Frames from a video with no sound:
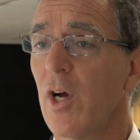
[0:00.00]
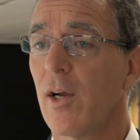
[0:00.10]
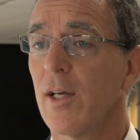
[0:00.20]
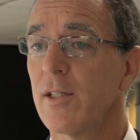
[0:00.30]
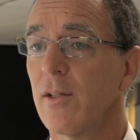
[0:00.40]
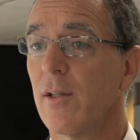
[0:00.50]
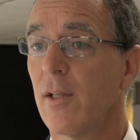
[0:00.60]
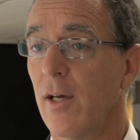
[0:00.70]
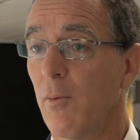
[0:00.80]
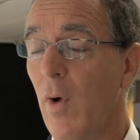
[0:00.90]
target
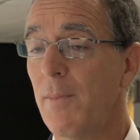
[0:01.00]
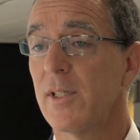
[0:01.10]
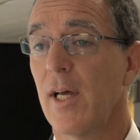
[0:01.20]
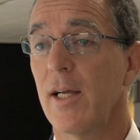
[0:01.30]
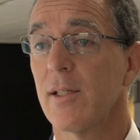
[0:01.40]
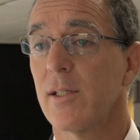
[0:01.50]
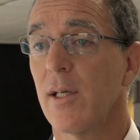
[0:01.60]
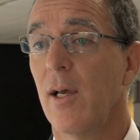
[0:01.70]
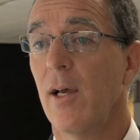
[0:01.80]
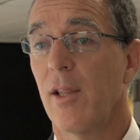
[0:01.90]
the websites,
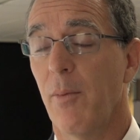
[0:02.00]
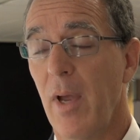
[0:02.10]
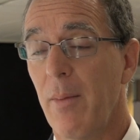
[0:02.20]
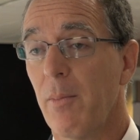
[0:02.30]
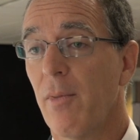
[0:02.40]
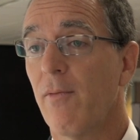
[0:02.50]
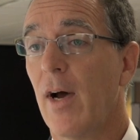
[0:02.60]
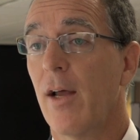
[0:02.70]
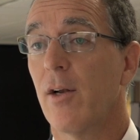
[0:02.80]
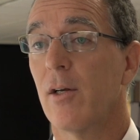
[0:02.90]
the payment
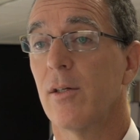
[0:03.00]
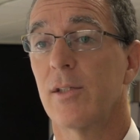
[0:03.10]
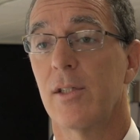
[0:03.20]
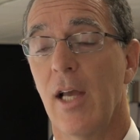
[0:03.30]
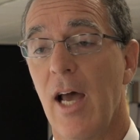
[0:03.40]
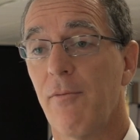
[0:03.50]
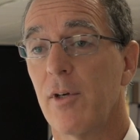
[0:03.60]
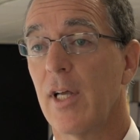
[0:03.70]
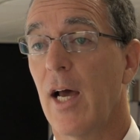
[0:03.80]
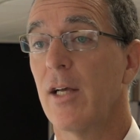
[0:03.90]
providers, the
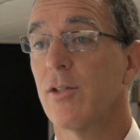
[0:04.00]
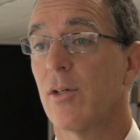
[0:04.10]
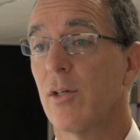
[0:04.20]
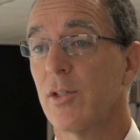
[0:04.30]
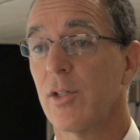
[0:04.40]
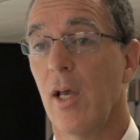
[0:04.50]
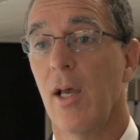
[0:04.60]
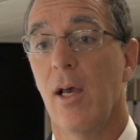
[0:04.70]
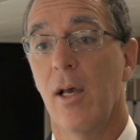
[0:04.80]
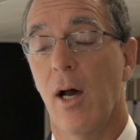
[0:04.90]
advertisers.
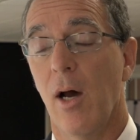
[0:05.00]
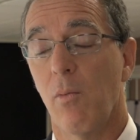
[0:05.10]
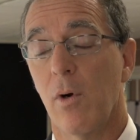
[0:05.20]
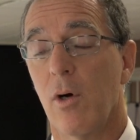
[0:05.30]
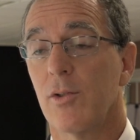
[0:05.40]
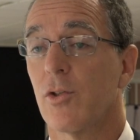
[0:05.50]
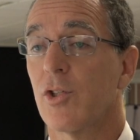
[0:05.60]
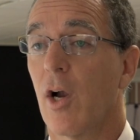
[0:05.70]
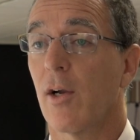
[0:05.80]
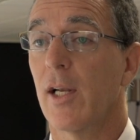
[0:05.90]
We're also
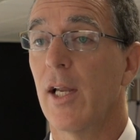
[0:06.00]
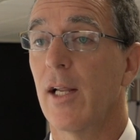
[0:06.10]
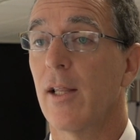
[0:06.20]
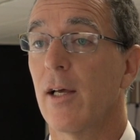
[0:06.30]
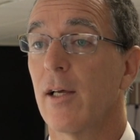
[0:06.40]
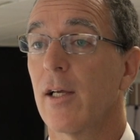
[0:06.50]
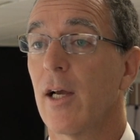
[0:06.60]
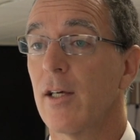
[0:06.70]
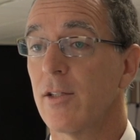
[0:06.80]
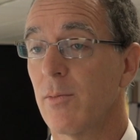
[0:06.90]
targeting the
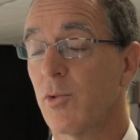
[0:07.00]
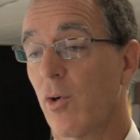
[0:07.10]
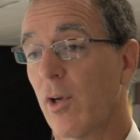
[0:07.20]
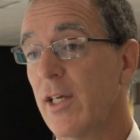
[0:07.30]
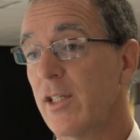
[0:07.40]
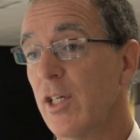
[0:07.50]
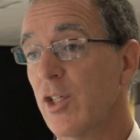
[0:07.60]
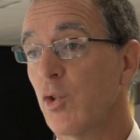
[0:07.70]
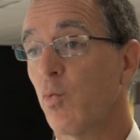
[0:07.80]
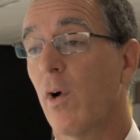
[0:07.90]
customs
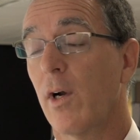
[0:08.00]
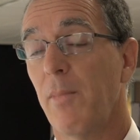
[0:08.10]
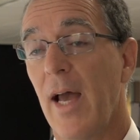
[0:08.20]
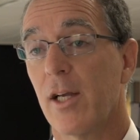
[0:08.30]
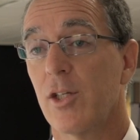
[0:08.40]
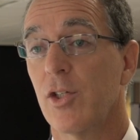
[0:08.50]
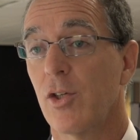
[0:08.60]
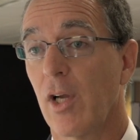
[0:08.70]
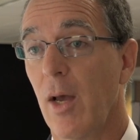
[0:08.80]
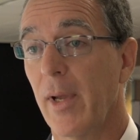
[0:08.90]
organizations where packages
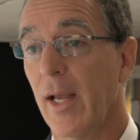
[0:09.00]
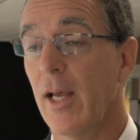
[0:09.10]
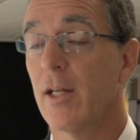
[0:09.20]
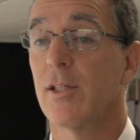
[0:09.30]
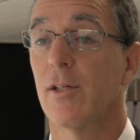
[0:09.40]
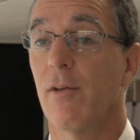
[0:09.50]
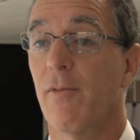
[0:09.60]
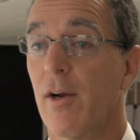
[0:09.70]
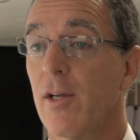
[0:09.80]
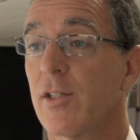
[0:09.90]
are coming in to the
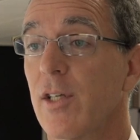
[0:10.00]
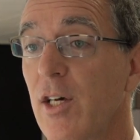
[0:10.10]
various